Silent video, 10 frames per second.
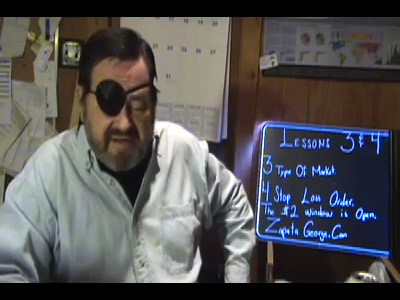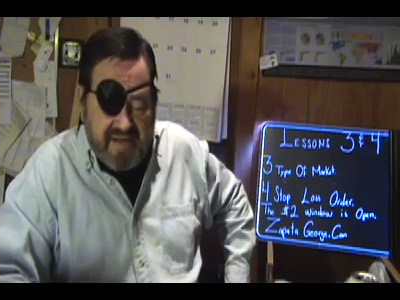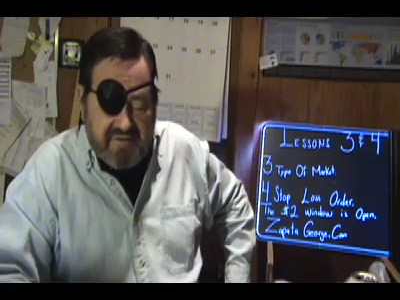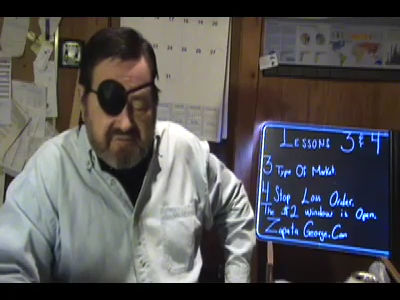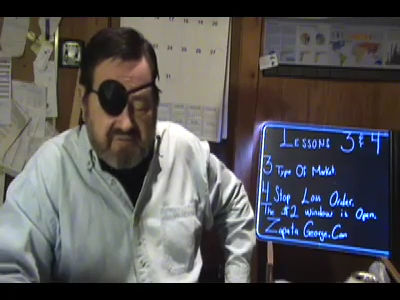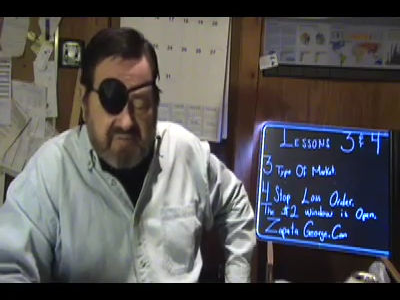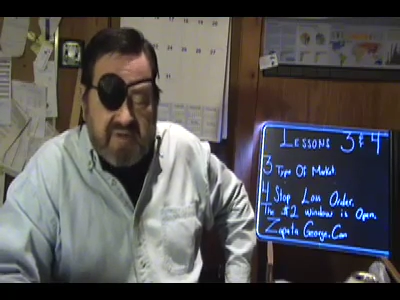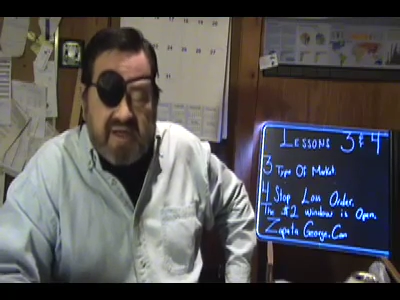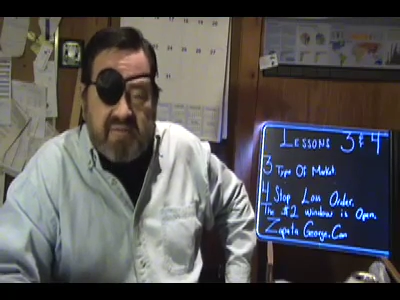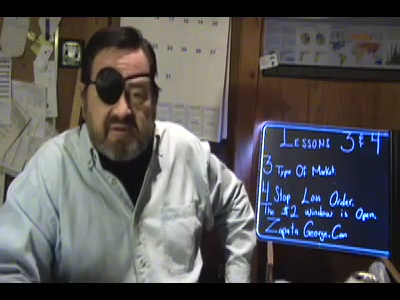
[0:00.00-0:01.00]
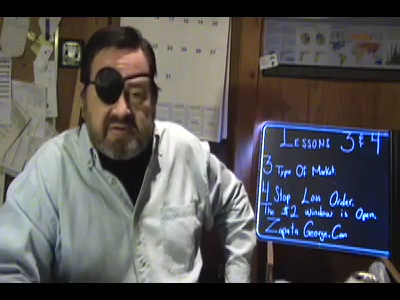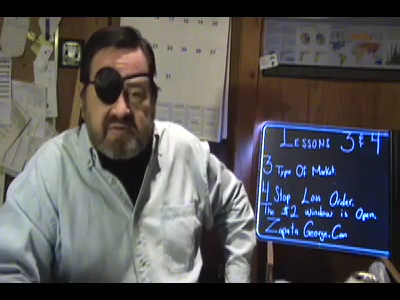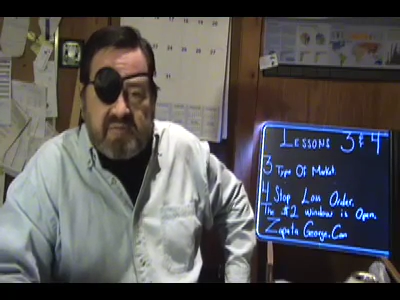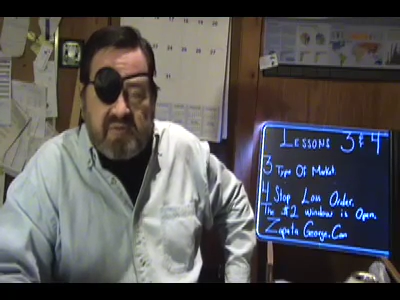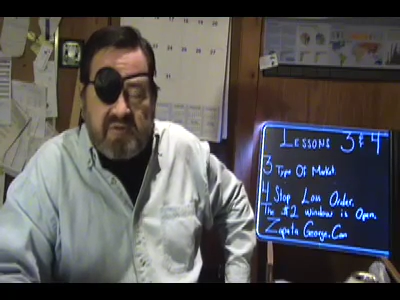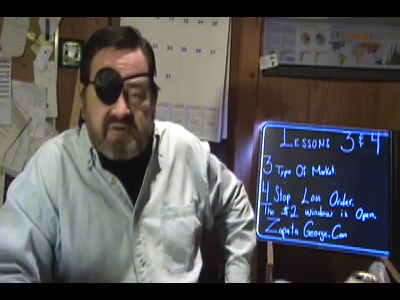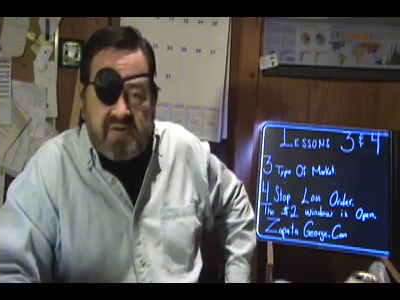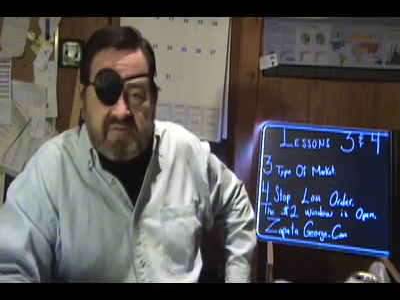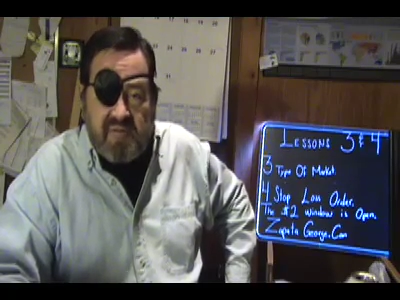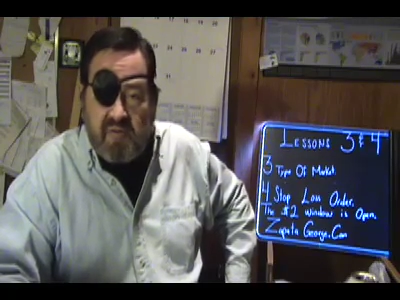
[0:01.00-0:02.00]
and you will be able to
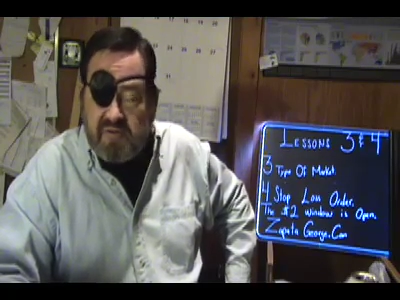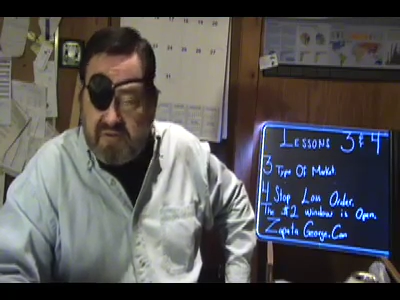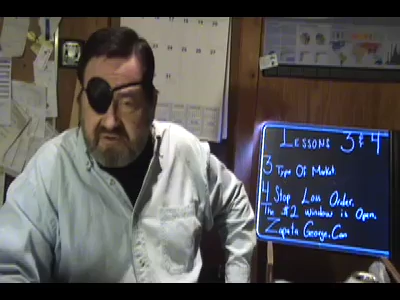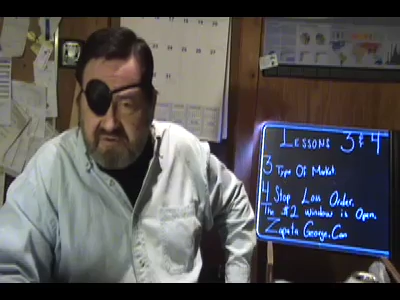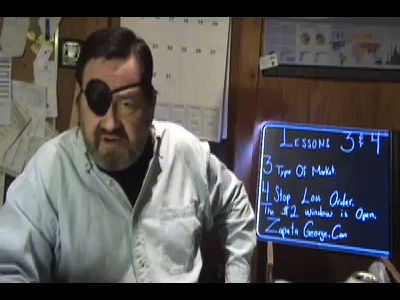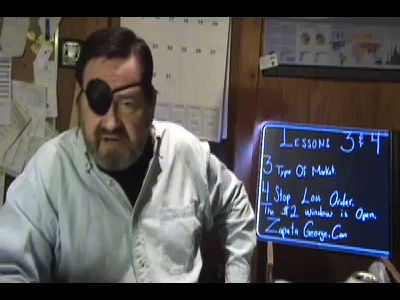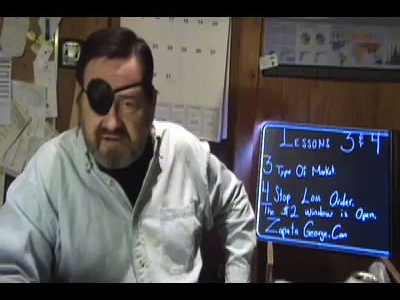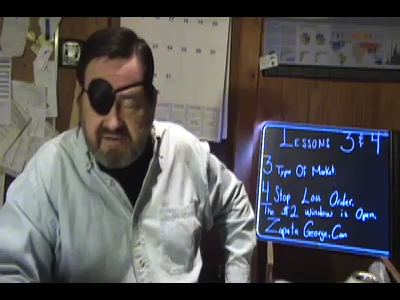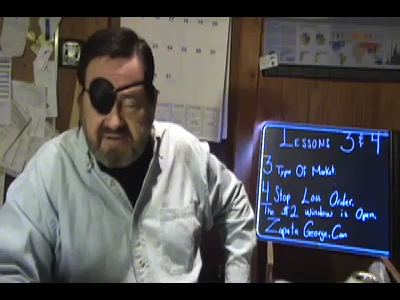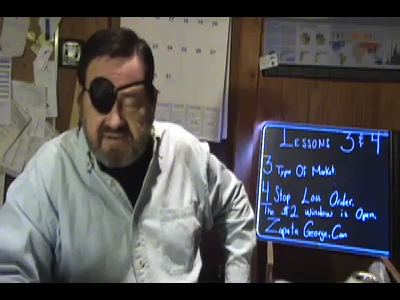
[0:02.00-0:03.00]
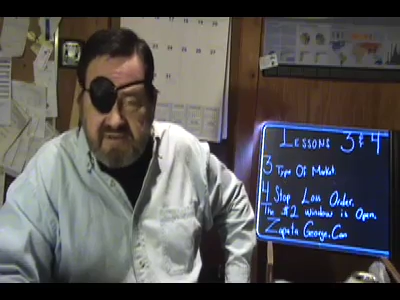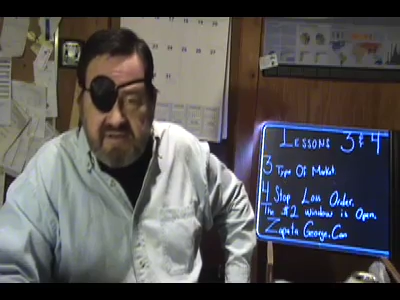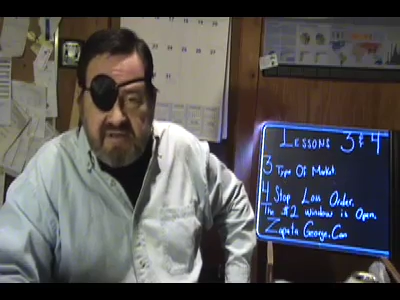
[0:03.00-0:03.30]
procure for $2